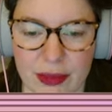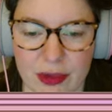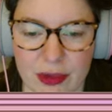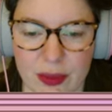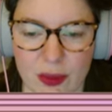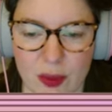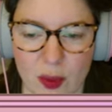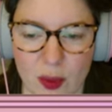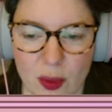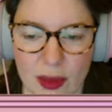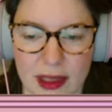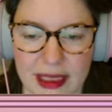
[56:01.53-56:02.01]

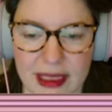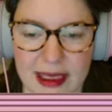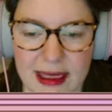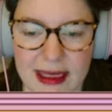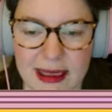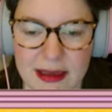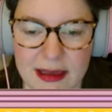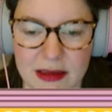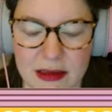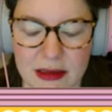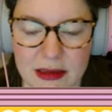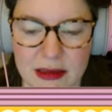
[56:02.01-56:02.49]

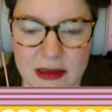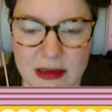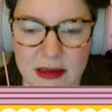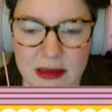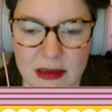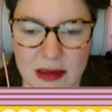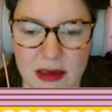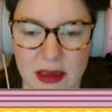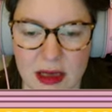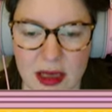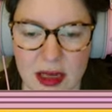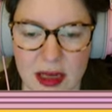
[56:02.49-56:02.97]
weeds
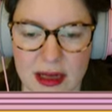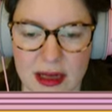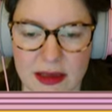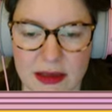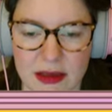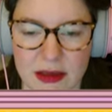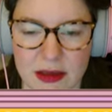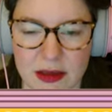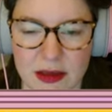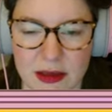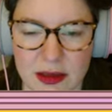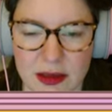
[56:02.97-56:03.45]

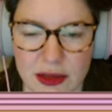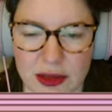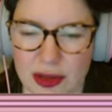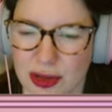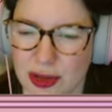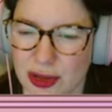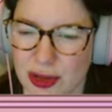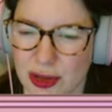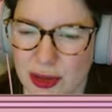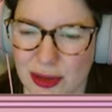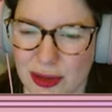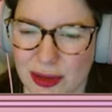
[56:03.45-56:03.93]
and
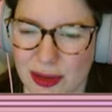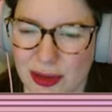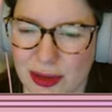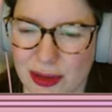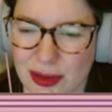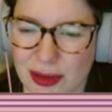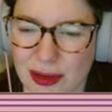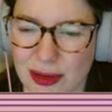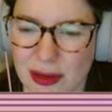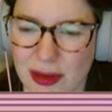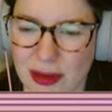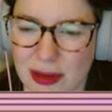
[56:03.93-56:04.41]

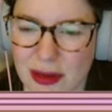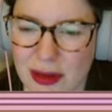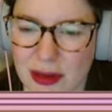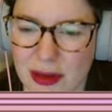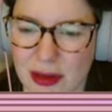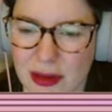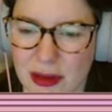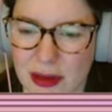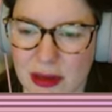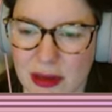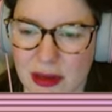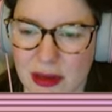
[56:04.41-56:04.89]
stone?
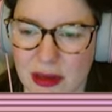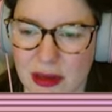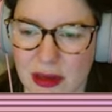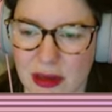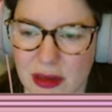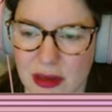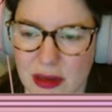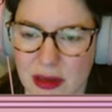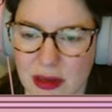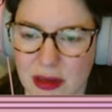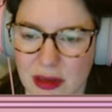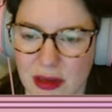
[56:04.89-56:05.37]

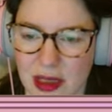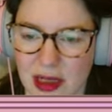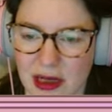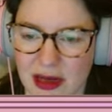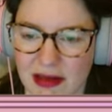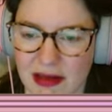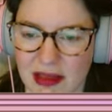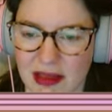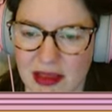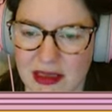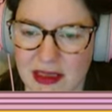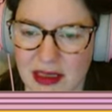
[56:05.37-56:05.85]
And I
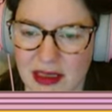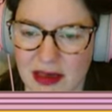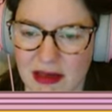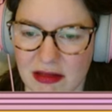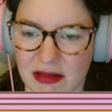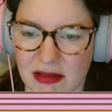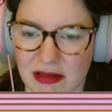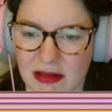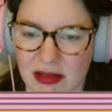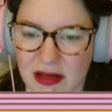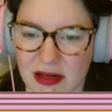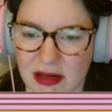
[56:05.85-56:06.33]
think there's like a
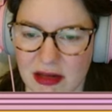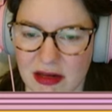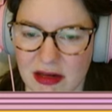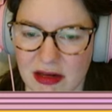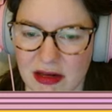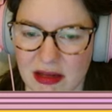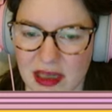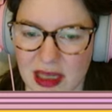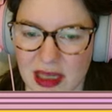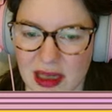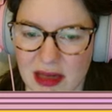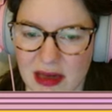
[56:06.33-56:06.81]
third
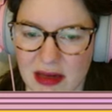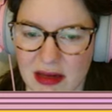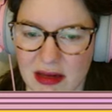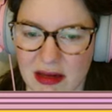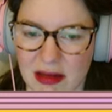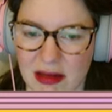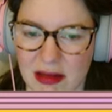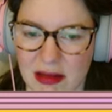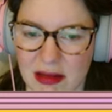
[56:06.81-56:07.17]
thing.